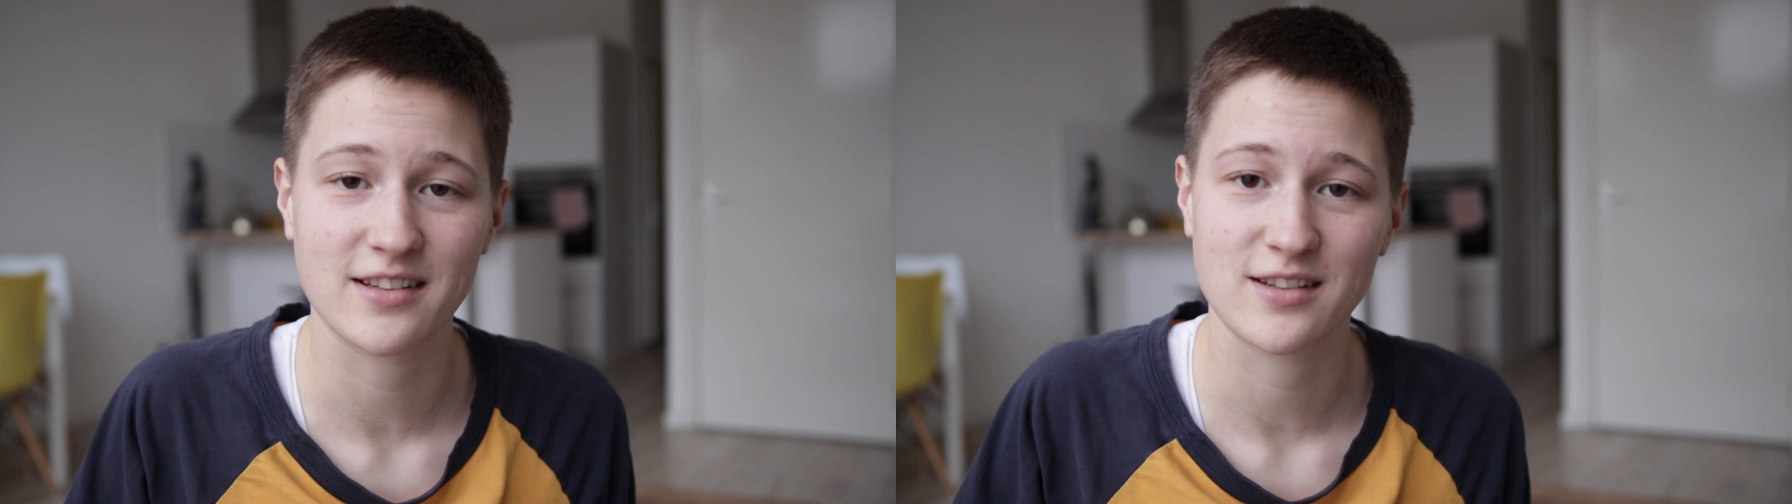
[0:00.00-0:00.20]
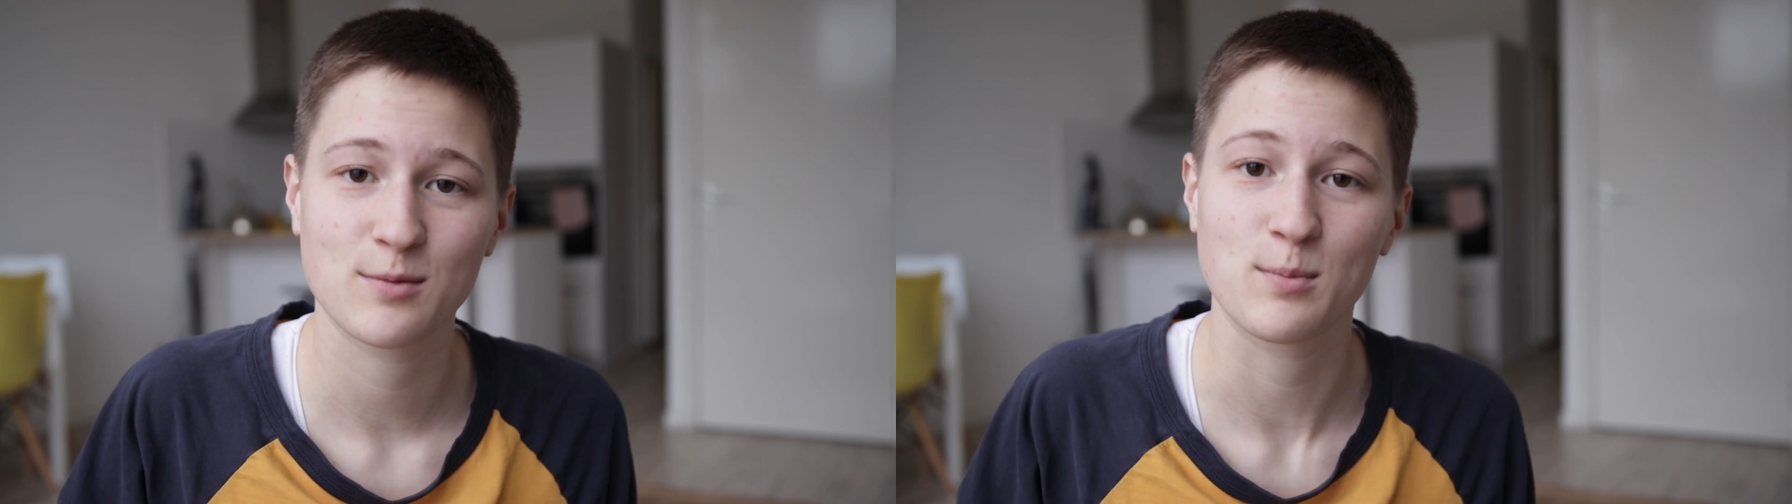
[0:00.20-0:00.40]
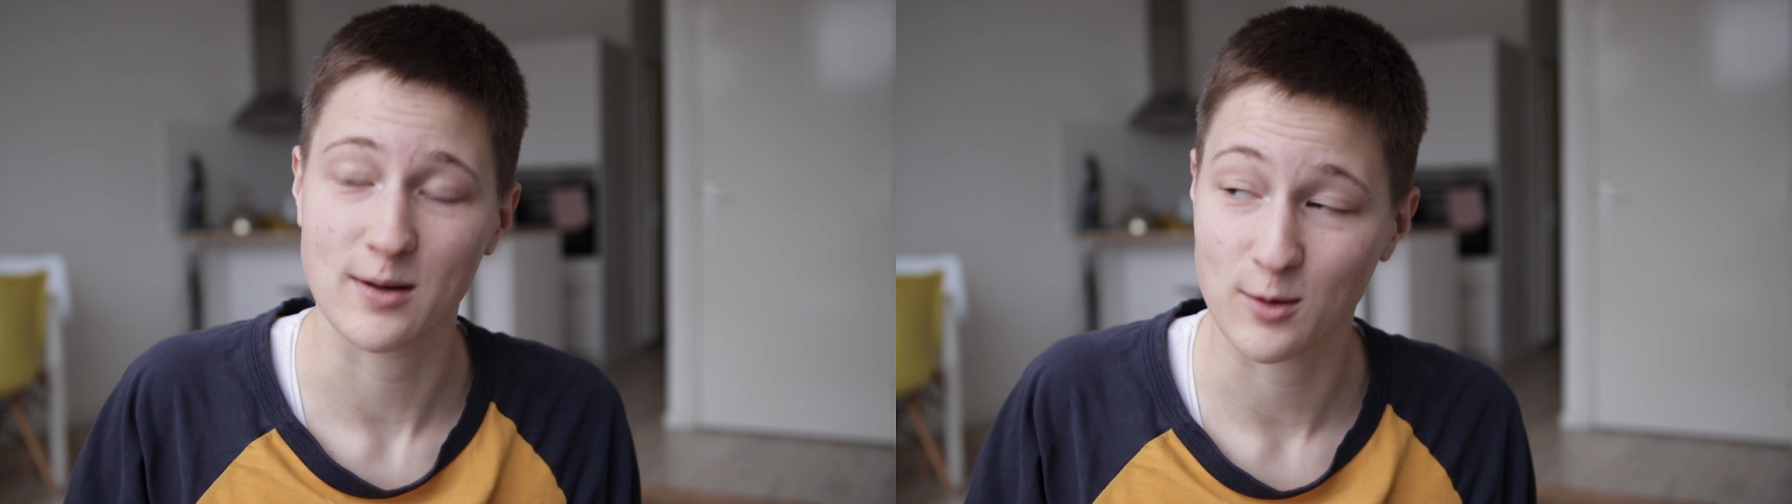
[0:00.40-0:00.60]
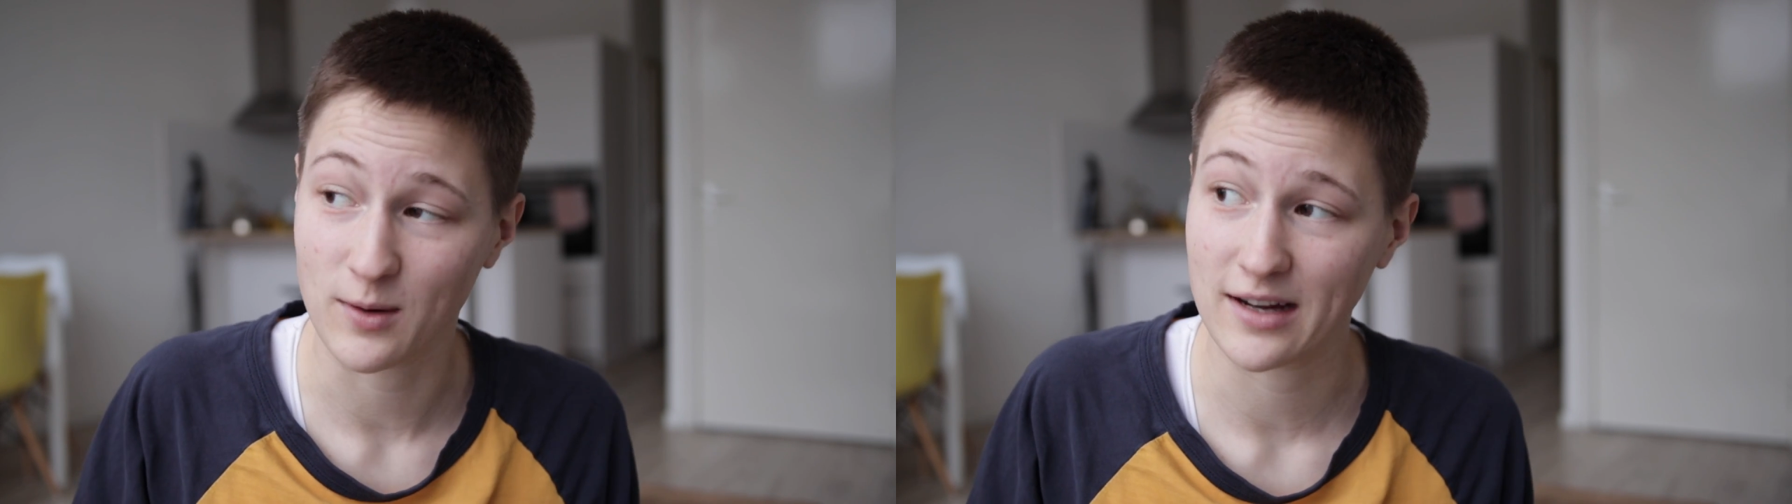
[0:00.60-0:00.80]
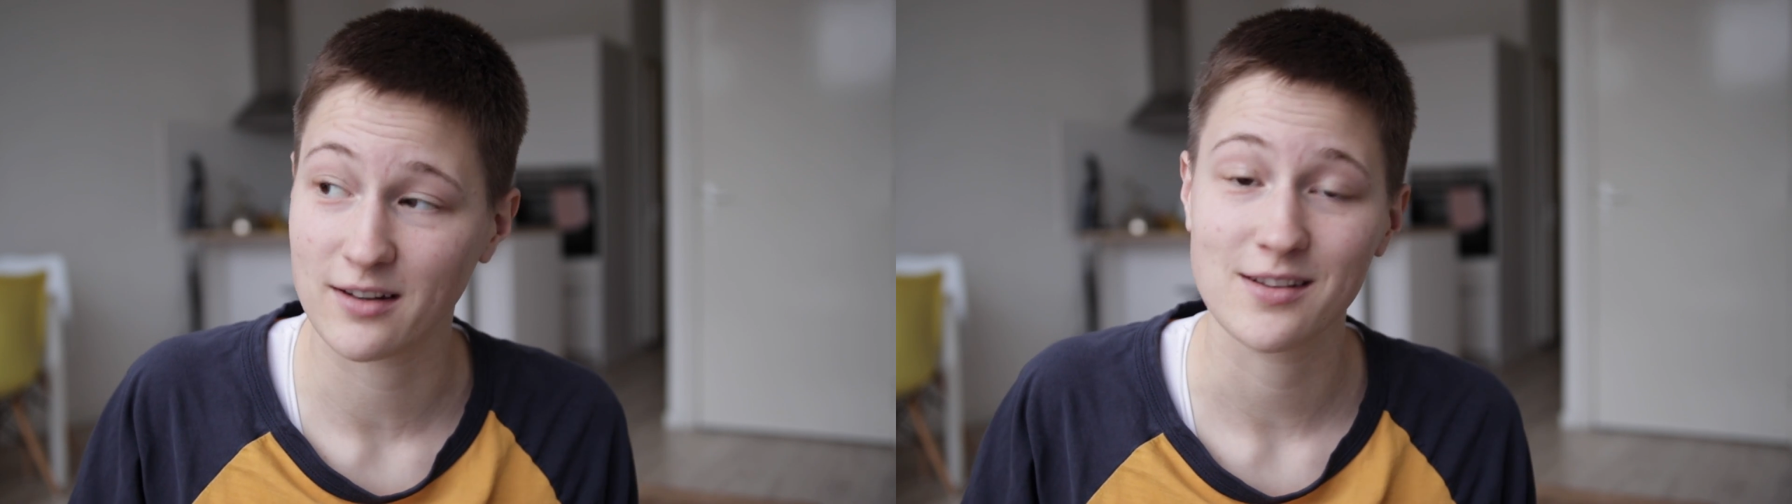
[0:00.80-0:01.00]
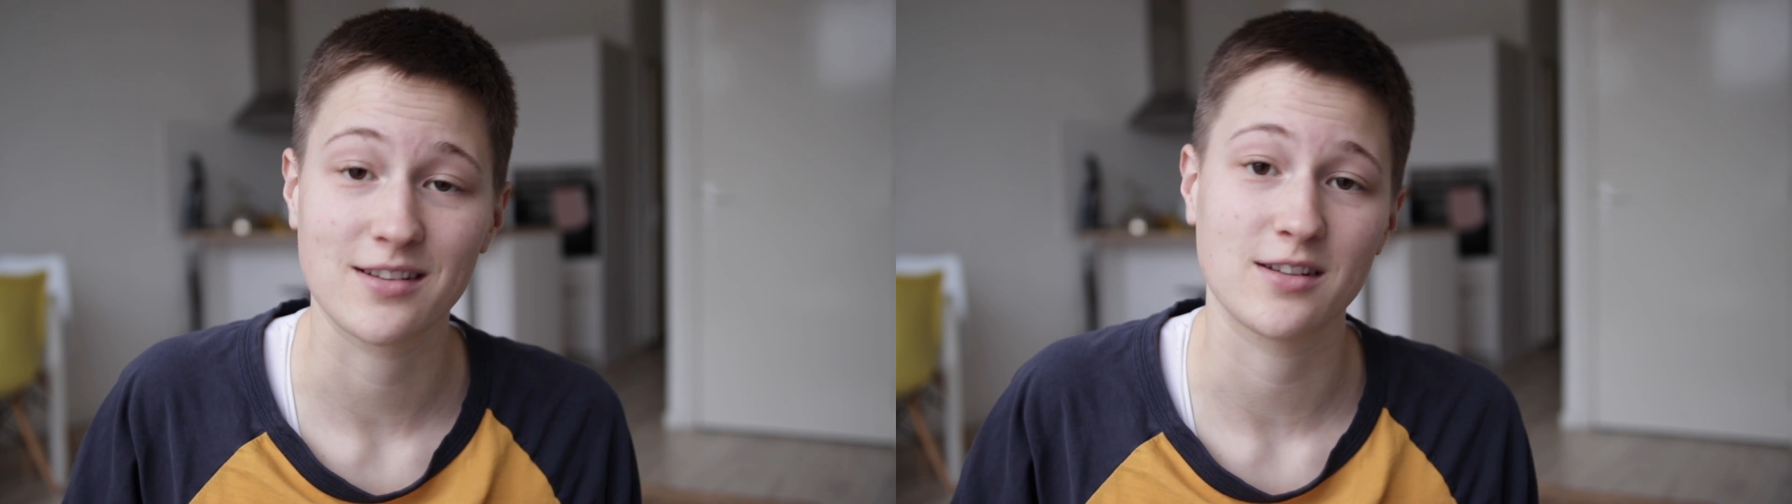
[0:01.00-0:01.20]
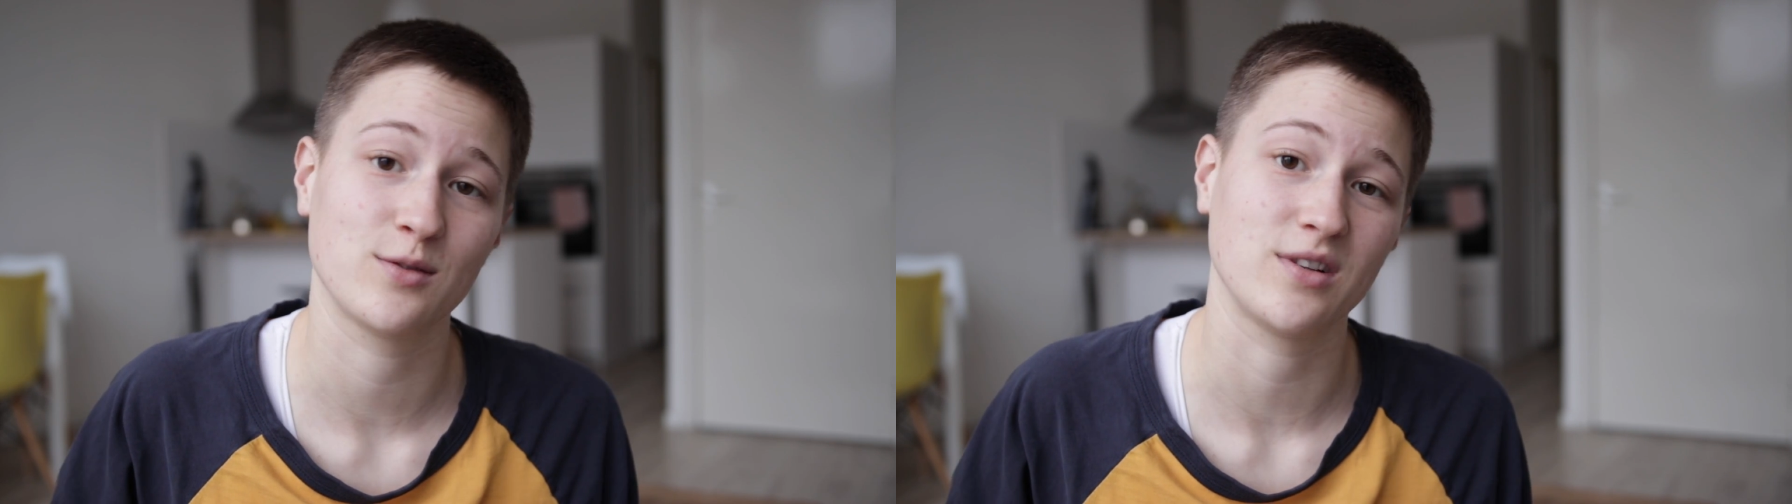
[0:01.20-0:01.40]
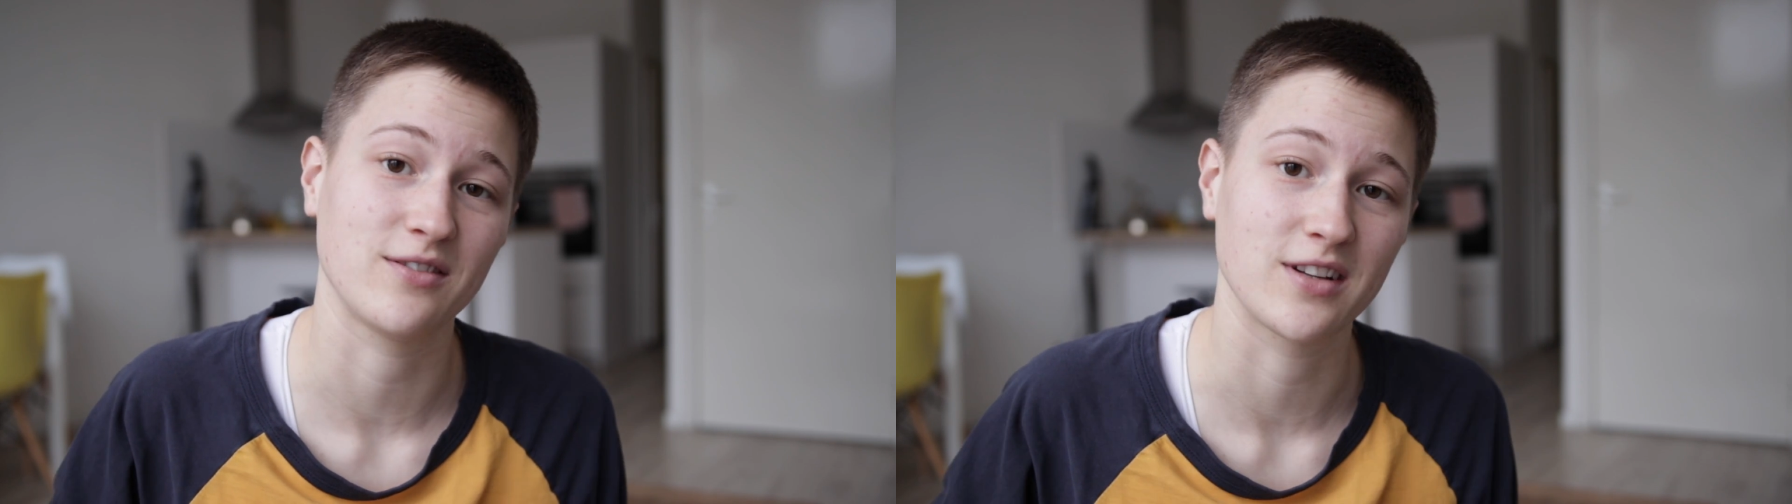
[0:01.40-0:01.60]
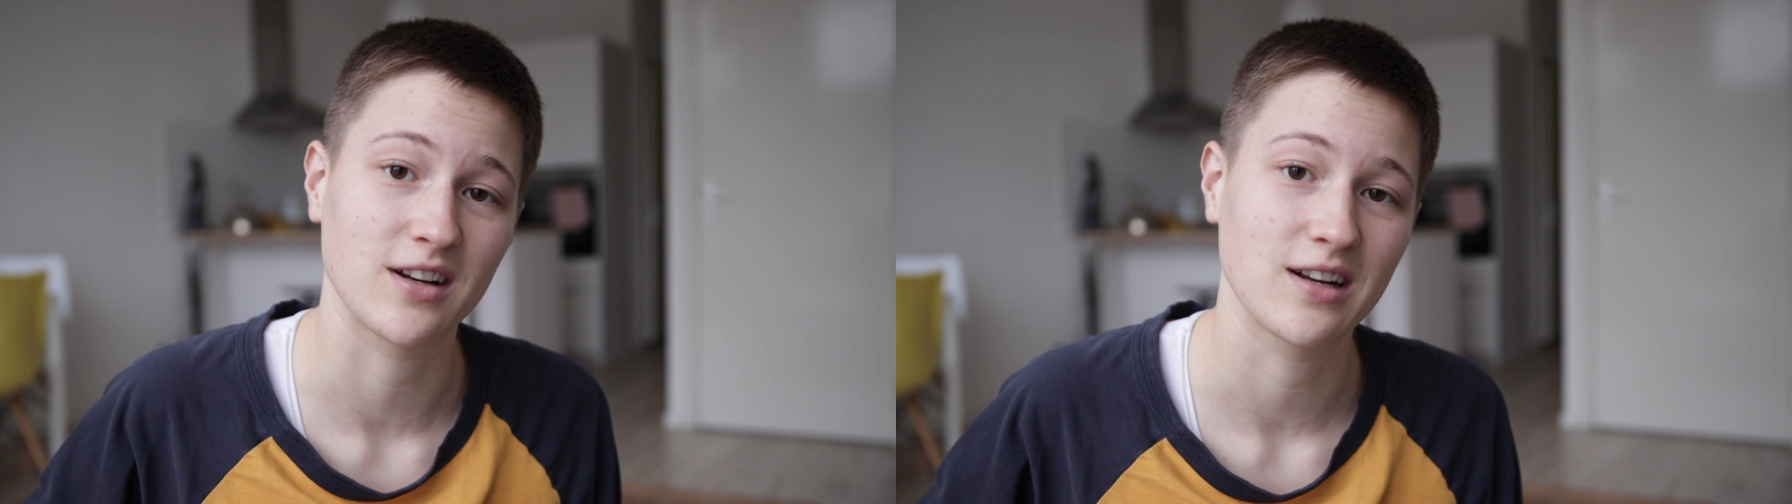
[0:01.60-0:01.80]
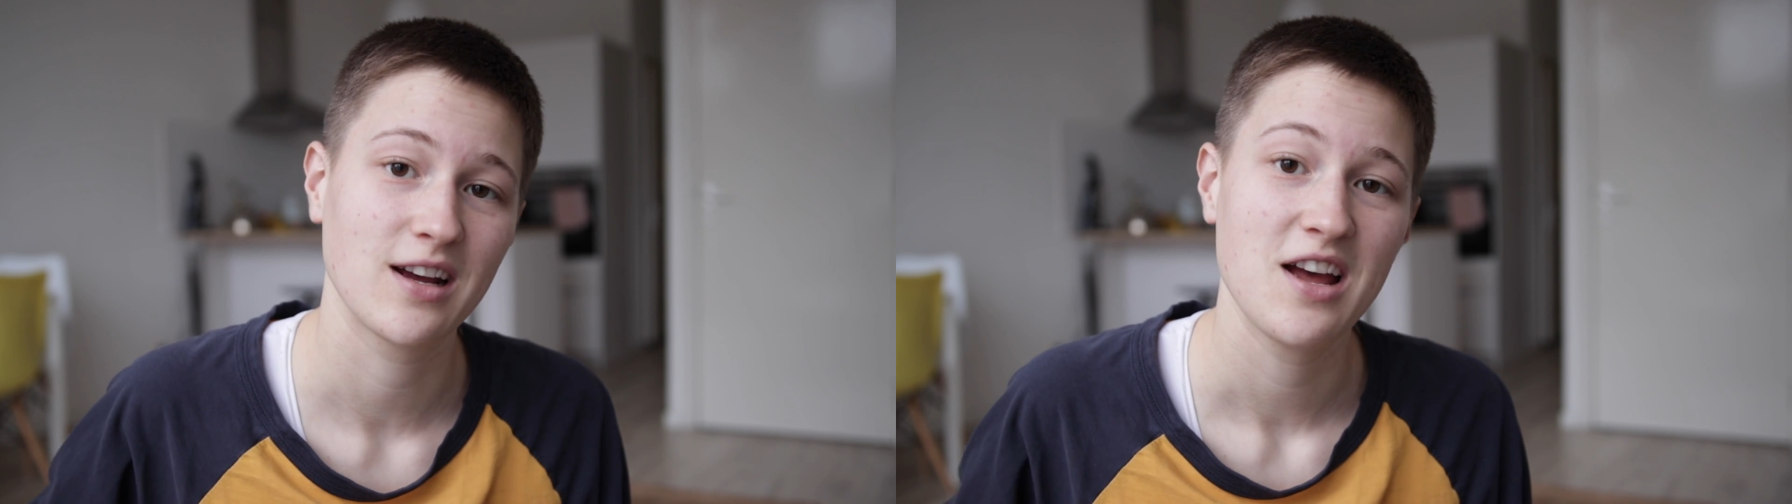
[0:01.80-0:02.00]
It's been a while since we've
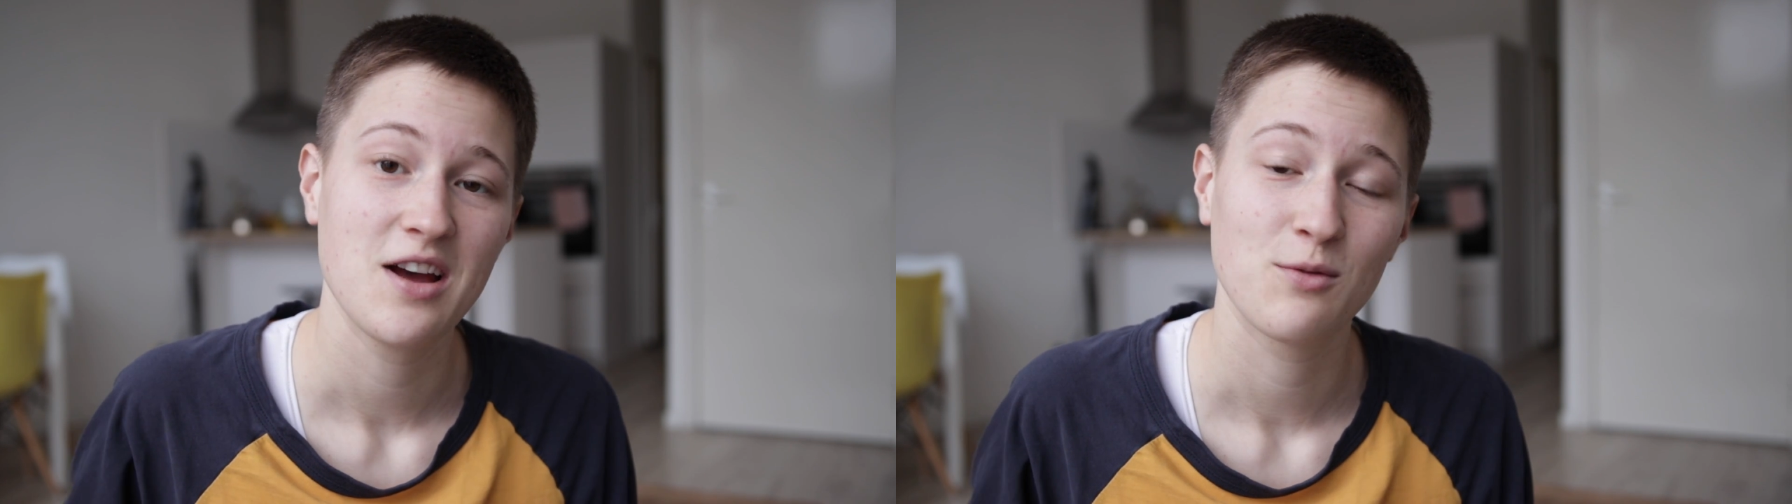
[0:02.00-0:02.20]
done